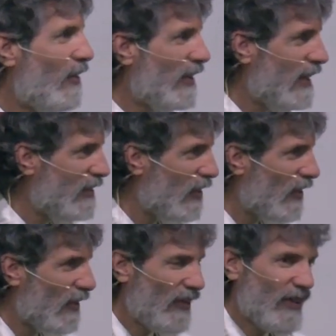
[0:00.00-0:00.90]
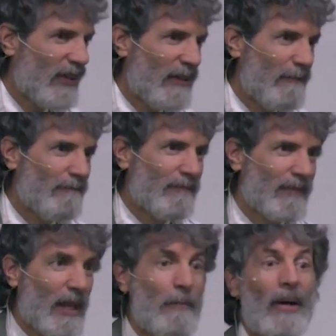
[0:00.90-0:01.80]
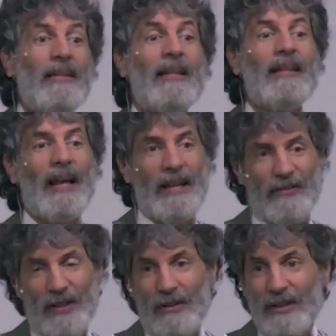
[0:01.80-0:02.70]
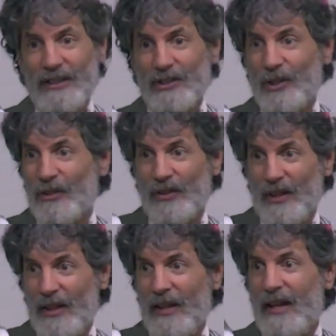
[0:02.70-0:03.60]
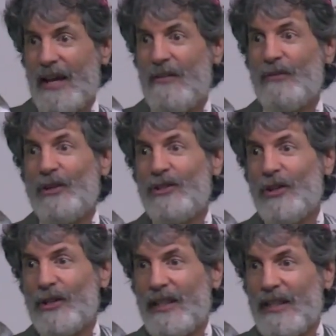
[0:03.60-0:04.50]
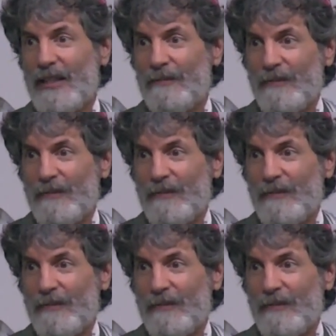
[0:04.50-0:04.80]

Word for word: here on this earth, abundant life here on this earth and for eternity.